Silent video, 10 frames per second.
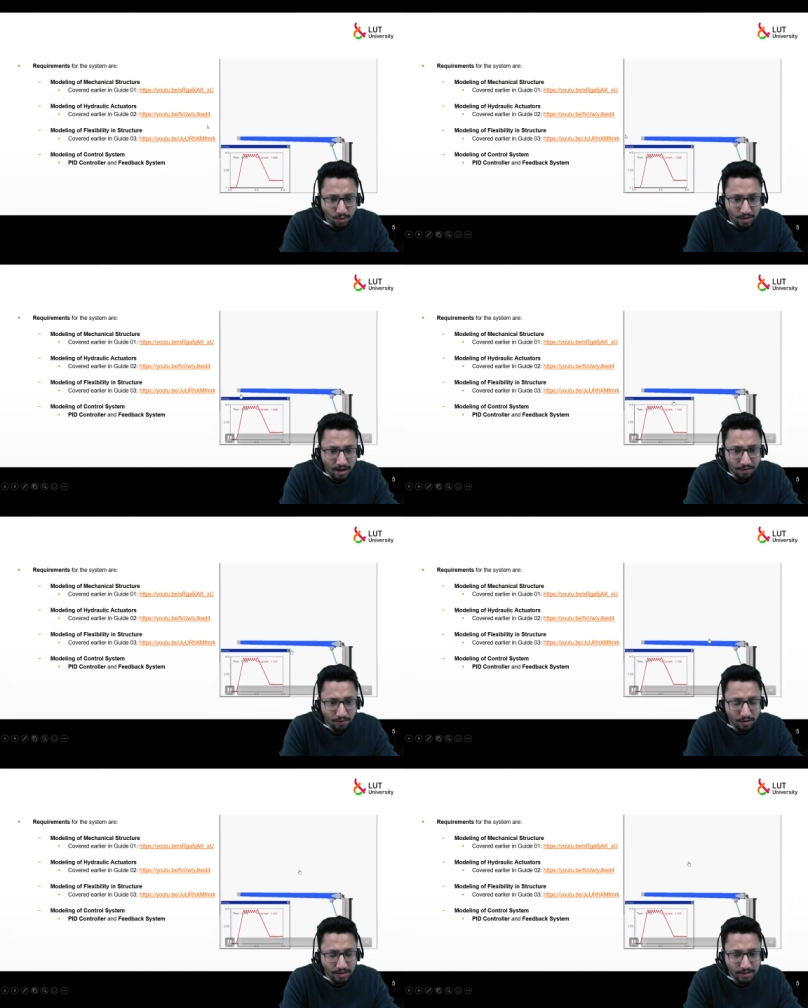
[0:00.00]

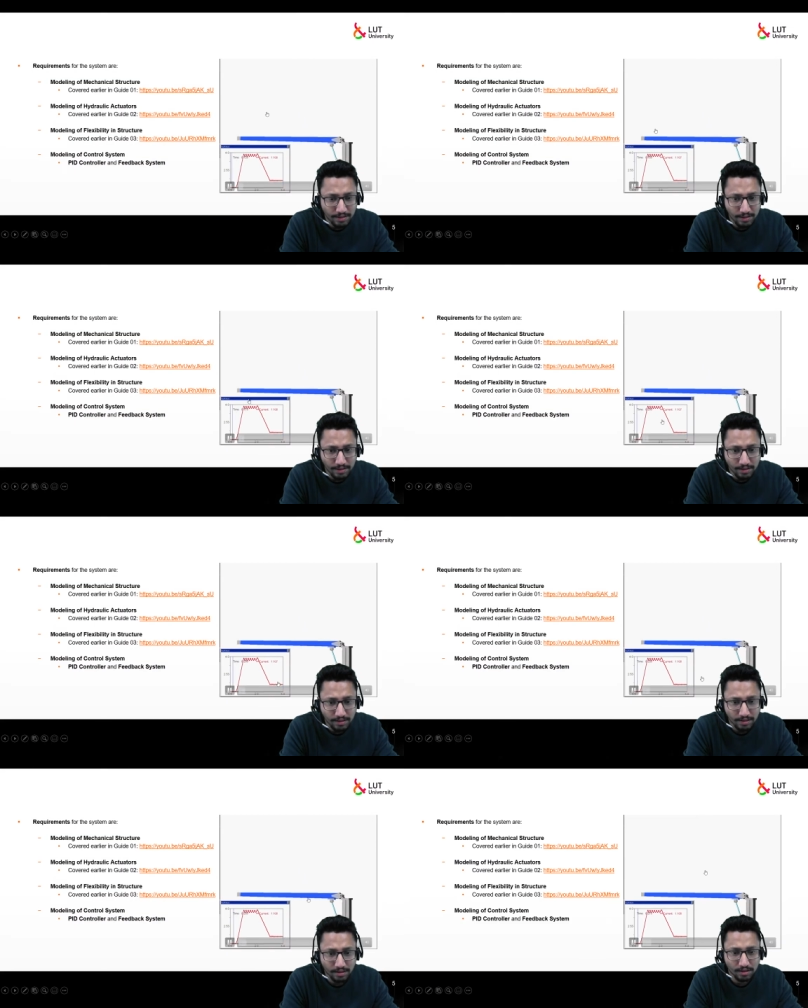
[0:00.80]
carefully see
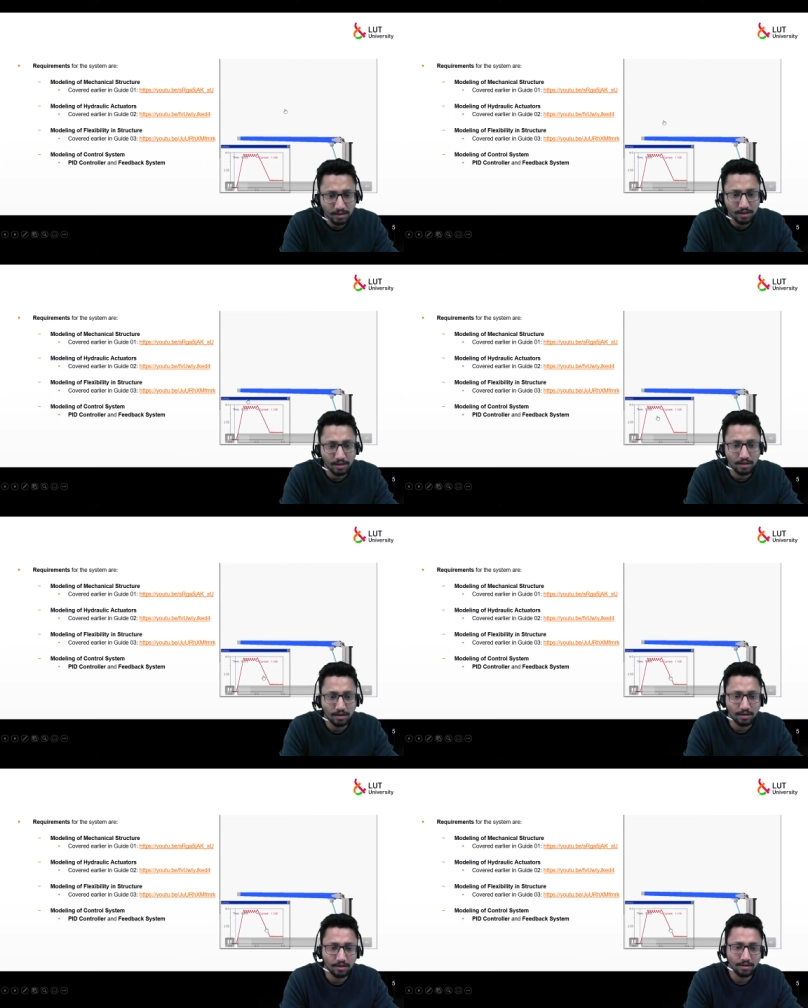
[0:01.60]
this uh,